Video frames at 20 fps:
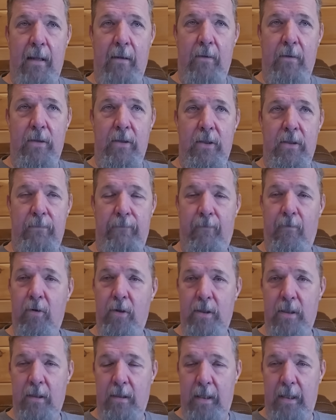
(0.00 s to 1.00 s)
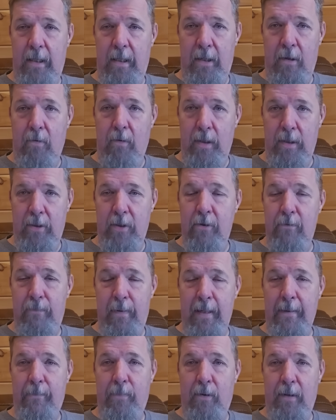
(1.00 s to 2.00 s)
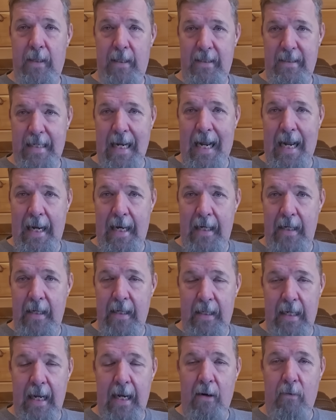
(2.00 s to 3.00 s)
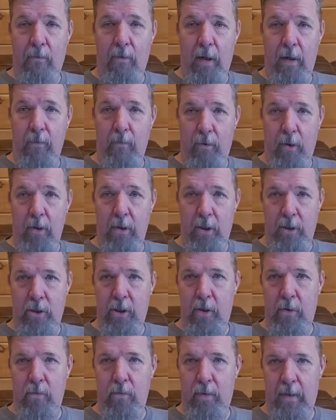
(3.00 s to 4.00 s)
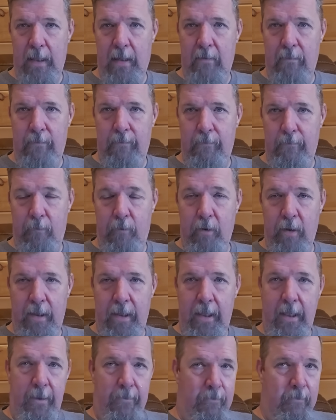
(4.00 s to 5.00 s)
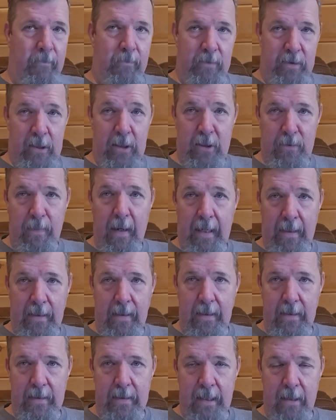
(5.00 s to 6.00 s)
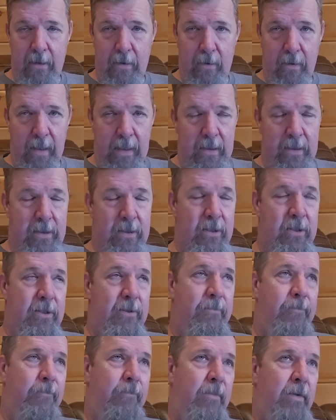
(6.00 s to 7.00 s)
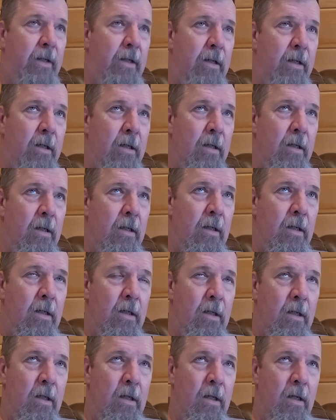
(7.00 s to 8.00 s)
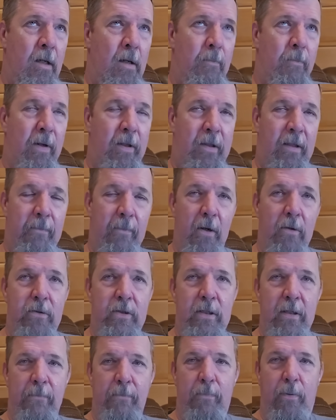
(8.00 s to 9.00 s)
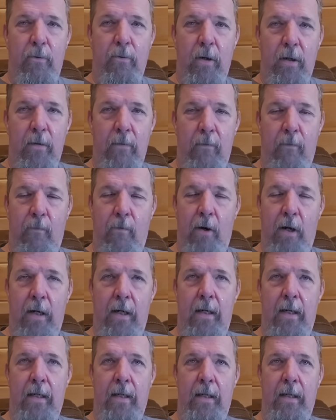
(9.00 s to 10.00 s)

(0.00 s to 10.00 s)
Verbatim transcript: else. Fortunately, the only two people that died in that one were the two that were the suspected terrorists. But the most important one